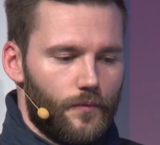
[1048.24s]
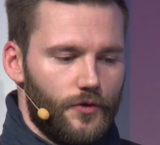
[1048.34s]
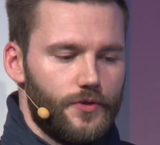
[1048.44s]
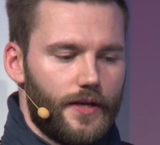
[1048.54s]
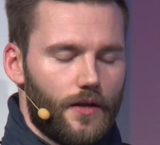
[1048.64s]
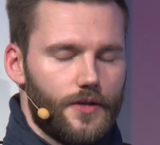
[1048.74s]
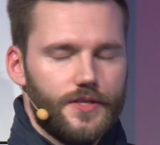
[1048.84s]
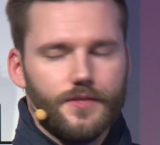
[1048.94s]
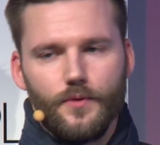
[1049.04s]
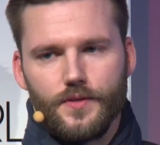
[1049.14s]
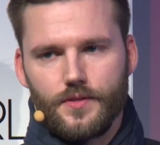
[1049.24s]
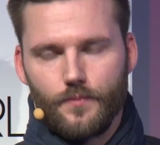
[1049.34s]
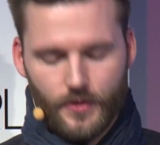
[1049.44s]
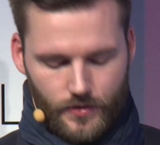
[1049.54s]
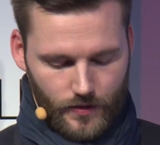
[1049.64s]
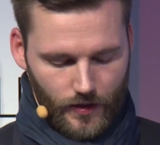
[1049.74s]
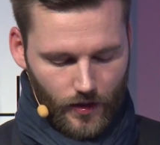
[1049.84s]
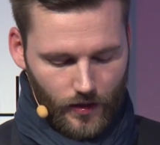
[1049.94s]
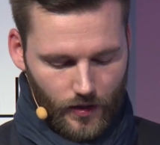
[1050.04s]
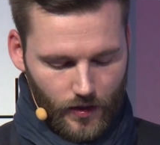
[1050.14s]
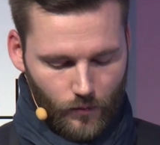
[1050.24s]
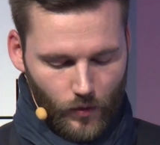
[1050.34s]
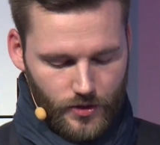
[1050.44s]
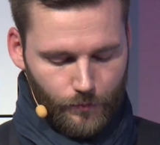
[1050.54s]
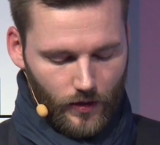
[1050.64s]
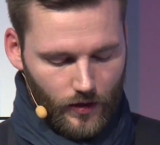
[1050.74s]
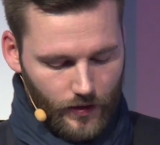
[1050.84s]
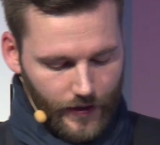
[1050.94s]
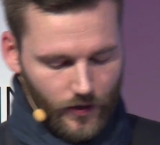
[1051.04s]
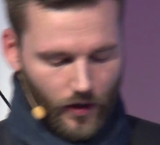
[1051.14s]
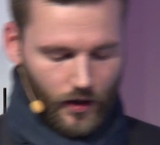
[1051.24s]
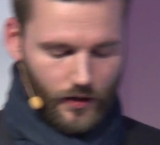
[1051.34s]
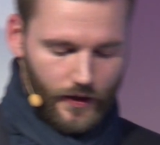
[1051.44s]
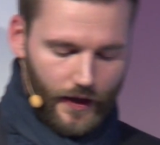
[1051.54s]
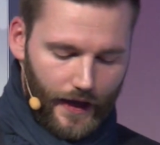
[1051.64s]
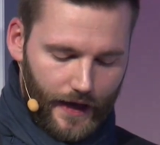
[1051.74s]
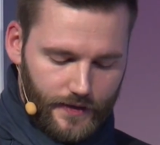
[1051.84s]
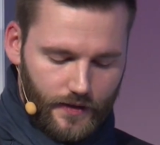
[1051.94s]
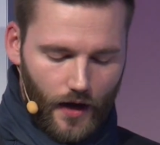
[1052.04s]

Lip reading: new technologies which are washable at all. And the